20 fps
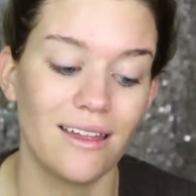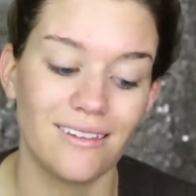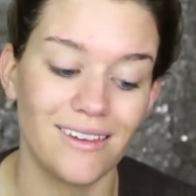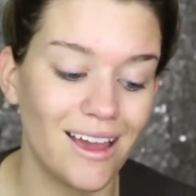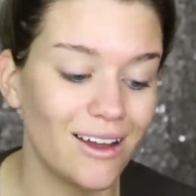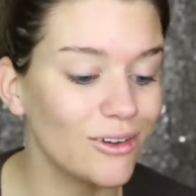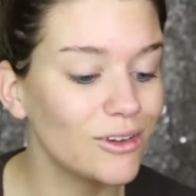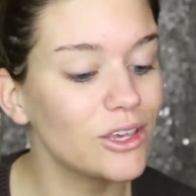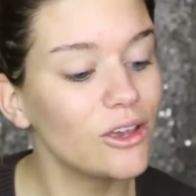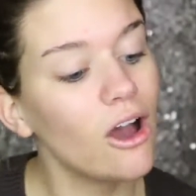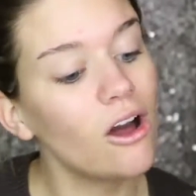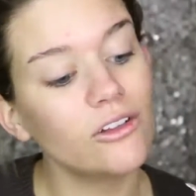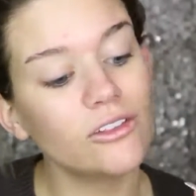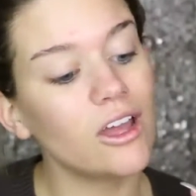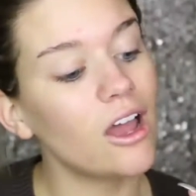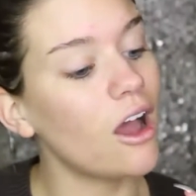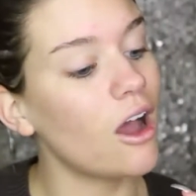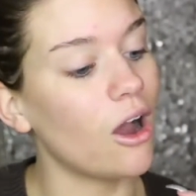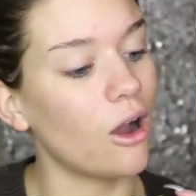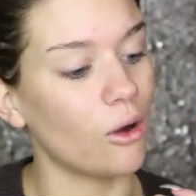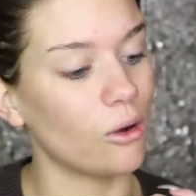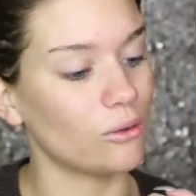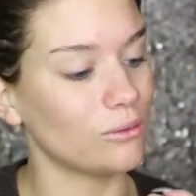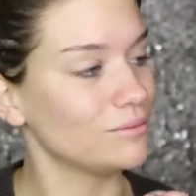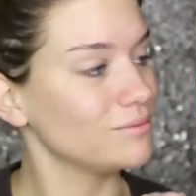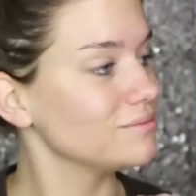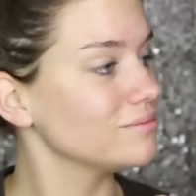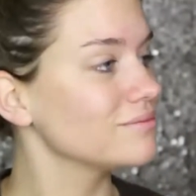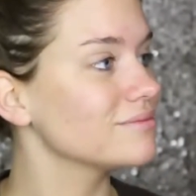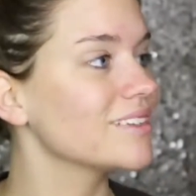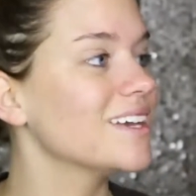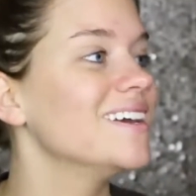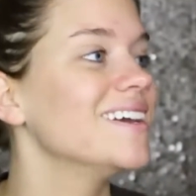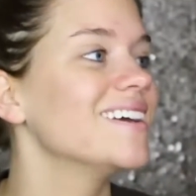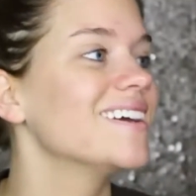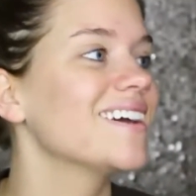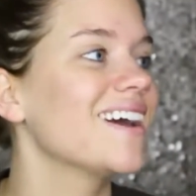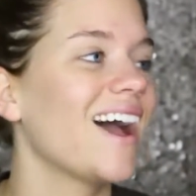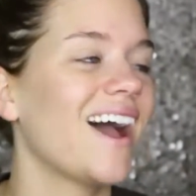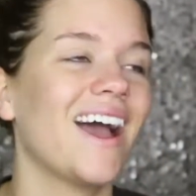Now you'll know
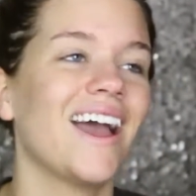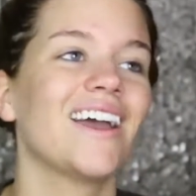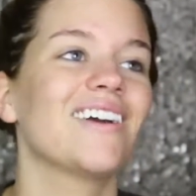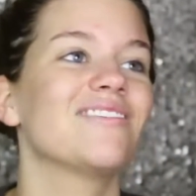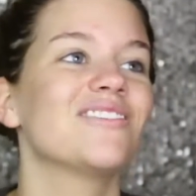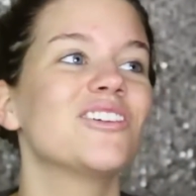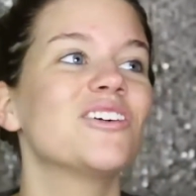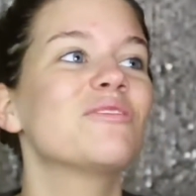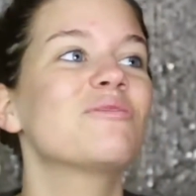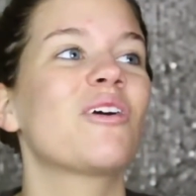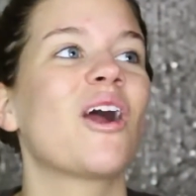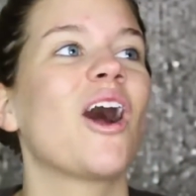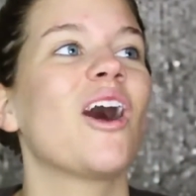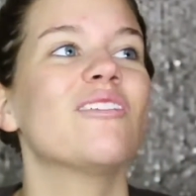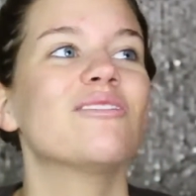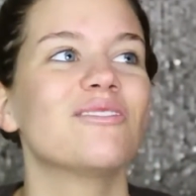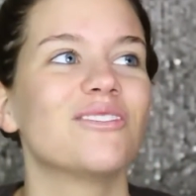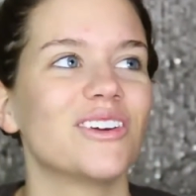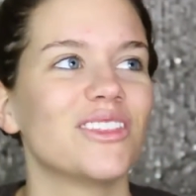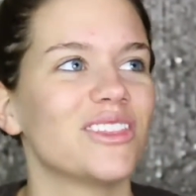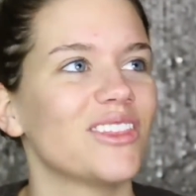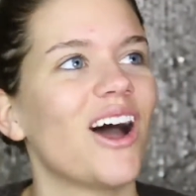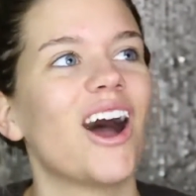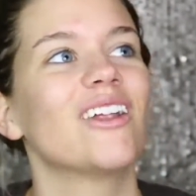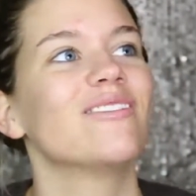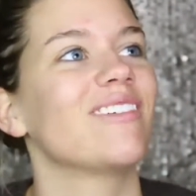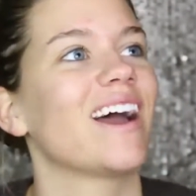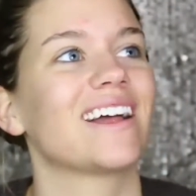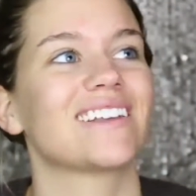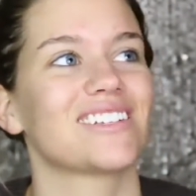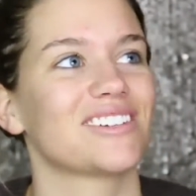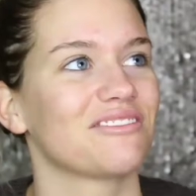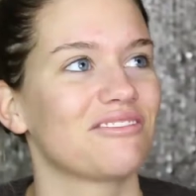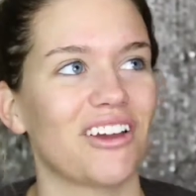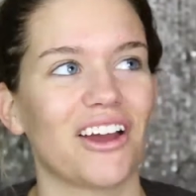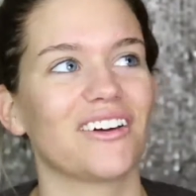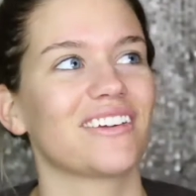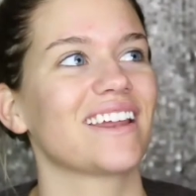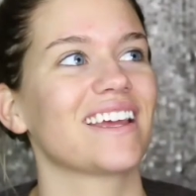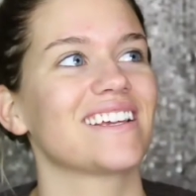I have no problem with non-matching
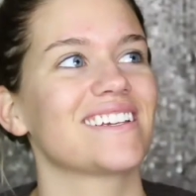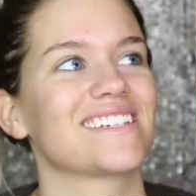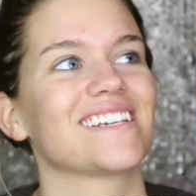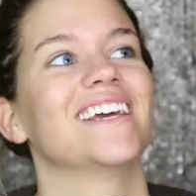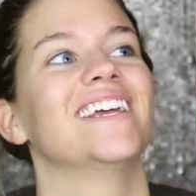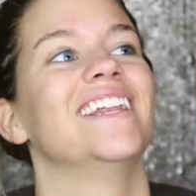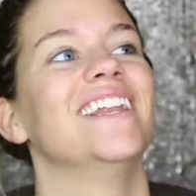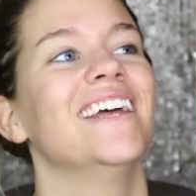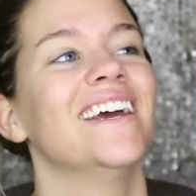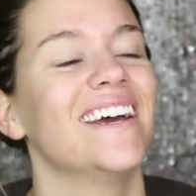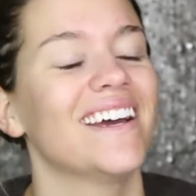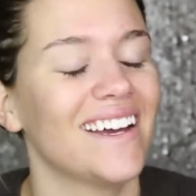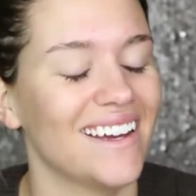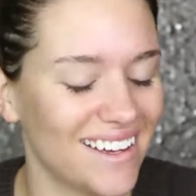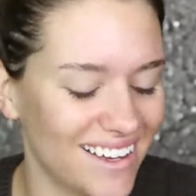foundation.